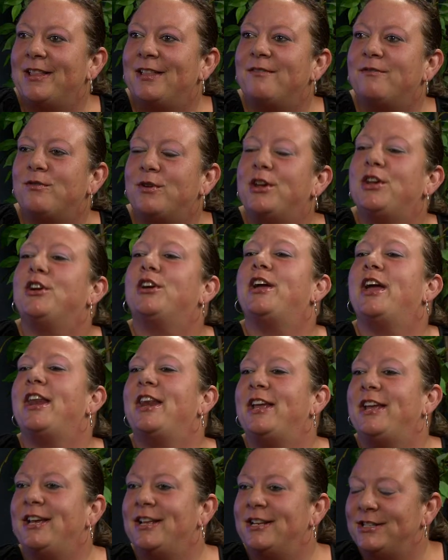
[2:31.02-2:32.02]
of what you're
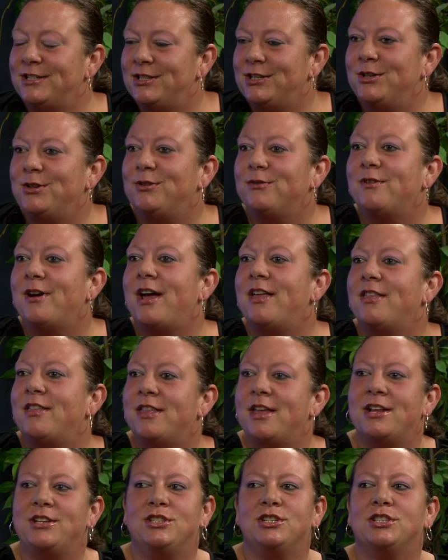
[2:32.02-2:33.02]
getting into mm-hmm. rather
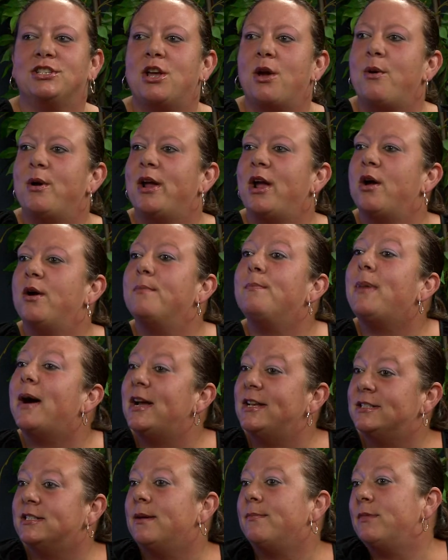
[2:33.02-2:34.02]
than just going out and
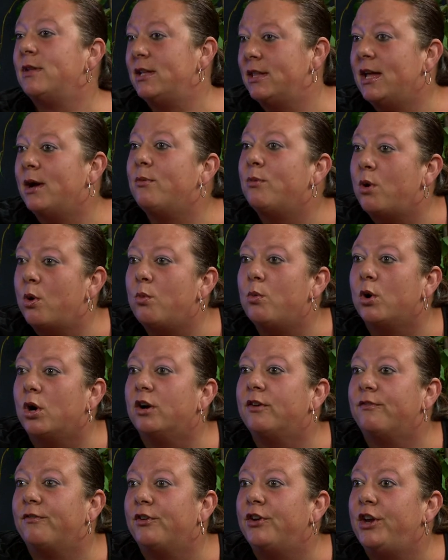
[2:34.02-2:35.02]
buy something that won't
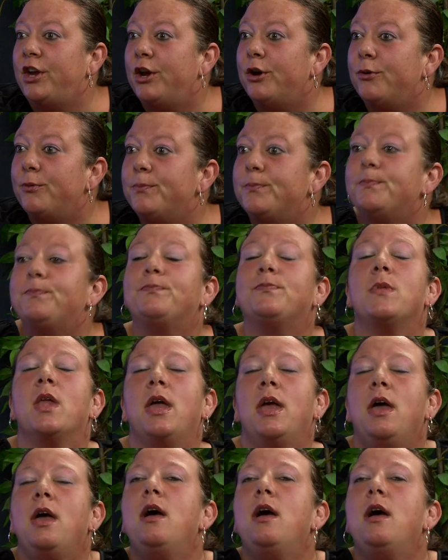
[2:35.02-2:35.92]
work for you. Right.